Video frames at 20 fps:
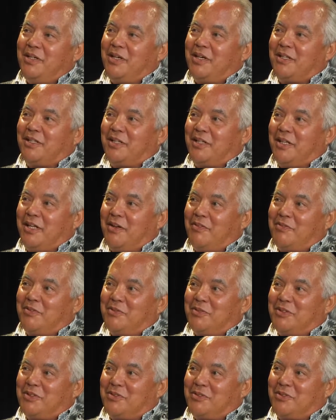and the left,
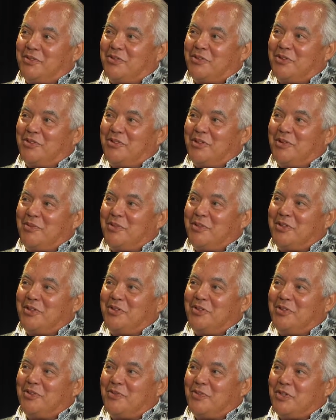which is associated with the
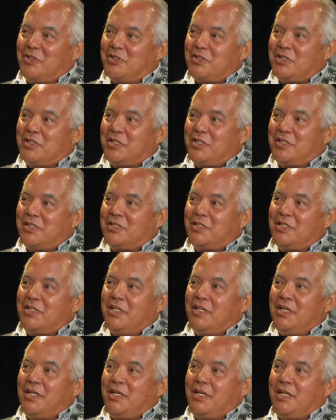universities.
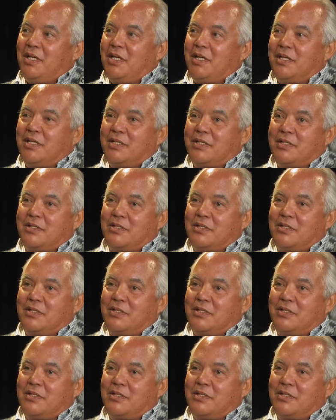And